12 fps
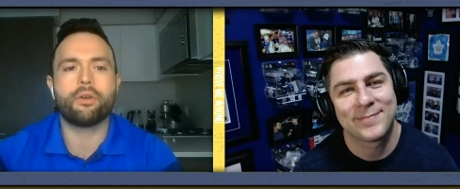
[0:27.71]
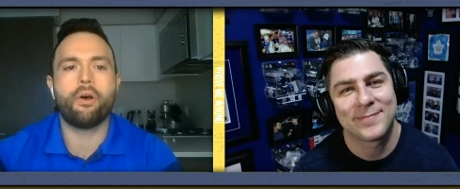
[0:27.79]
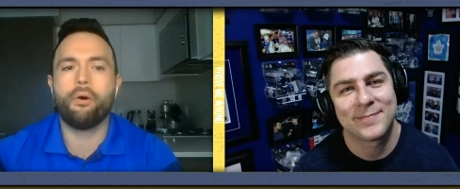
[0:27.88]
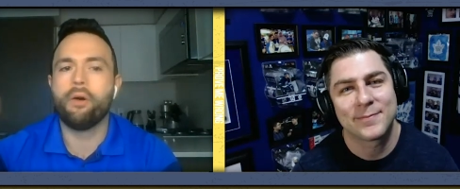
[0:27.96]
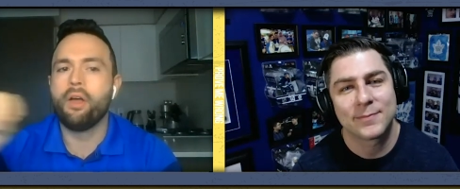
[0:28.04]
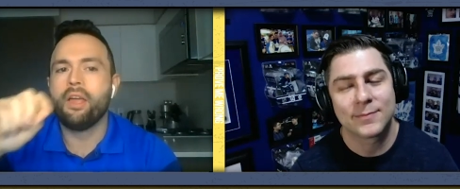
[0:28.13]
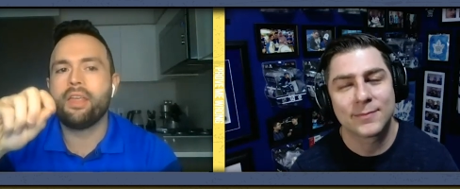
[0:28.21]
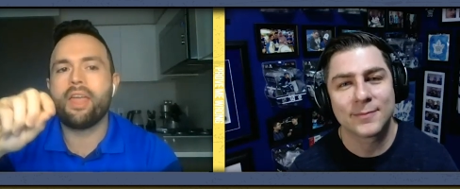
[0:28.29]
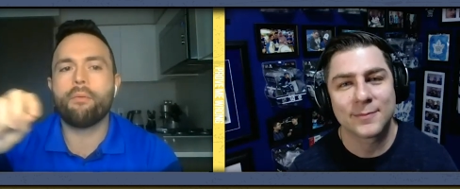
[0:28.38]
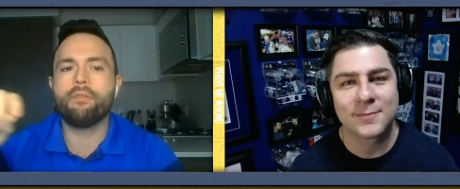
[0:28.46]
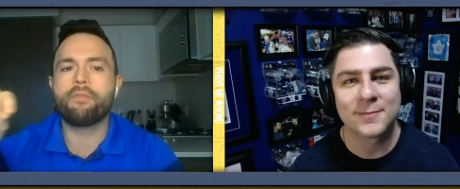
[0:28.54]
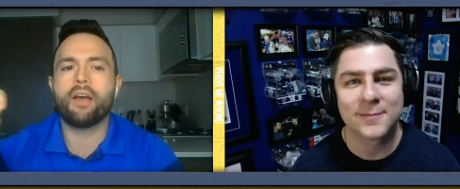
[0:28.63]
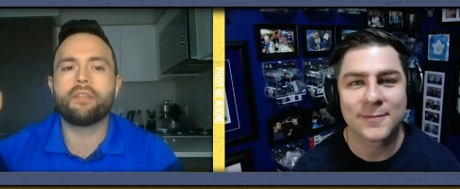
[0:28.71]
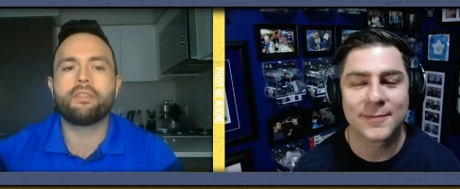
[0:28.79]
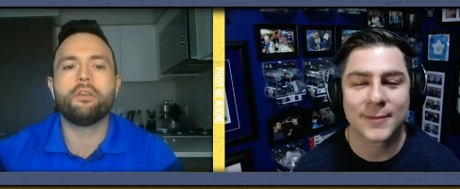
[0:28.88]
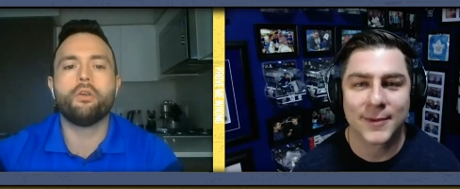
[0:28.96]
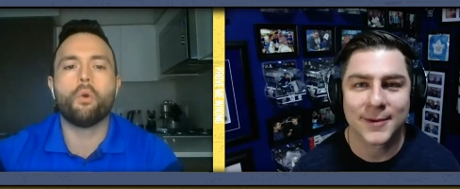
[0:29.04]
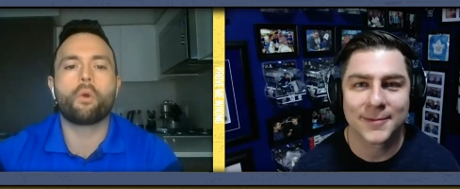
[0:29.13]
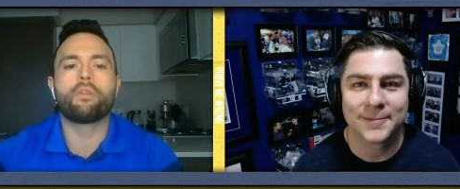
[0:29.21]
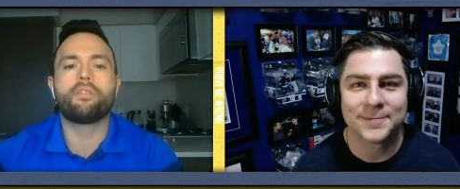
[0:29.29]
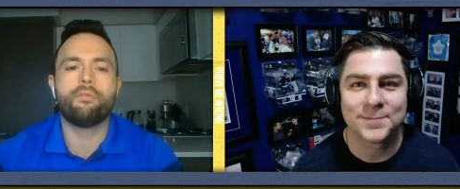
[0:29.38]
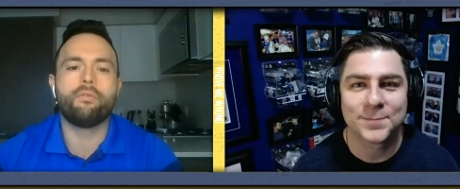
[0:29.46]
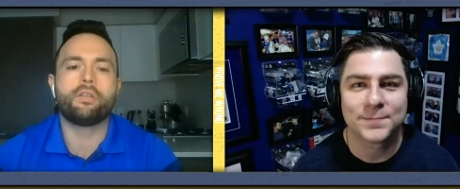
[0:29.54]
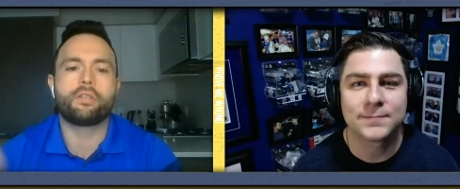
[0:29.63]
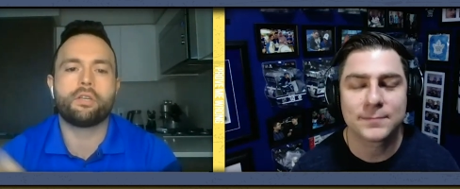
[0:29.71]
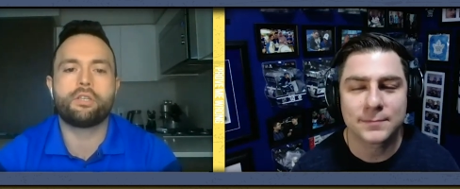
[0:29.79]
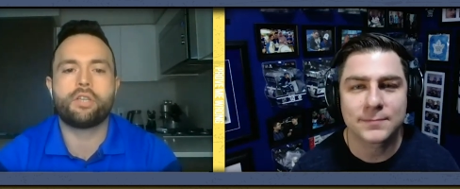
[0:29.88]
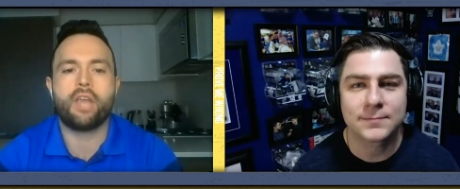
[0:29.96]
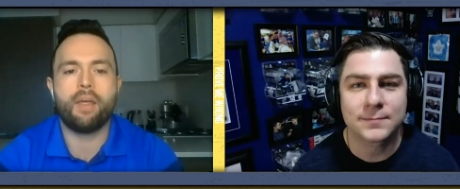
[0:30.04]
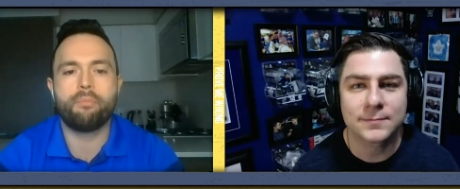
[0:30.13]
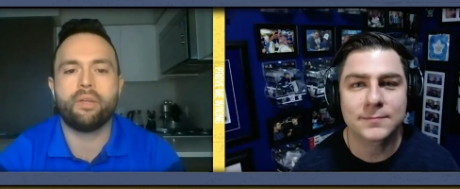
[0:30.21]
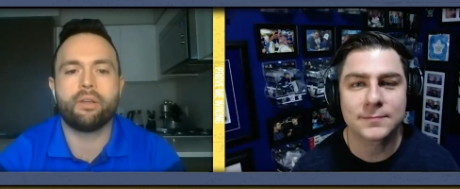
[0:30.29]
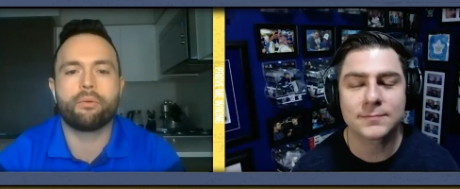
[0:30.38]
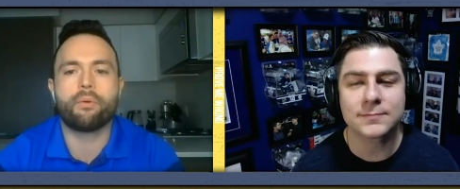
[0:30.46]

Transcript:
Speaker 1: Oh, yeah, we've got the North Division champion